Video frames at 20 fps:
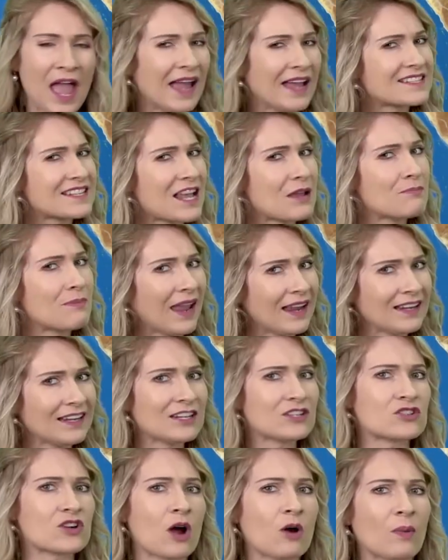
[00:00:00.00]
It's a
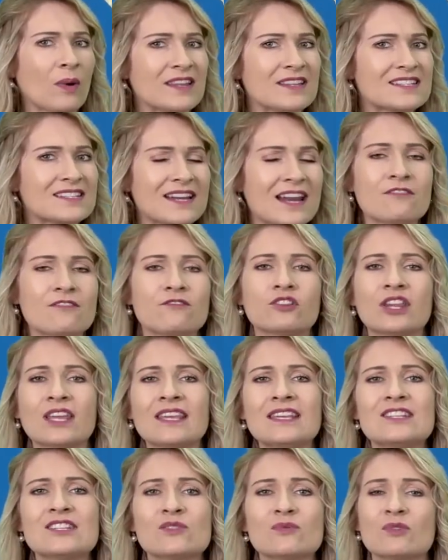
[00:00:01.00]
mainly dry Wednesday for the
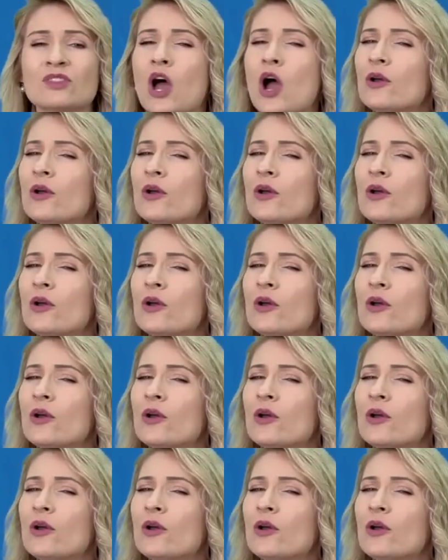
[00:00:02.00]
east with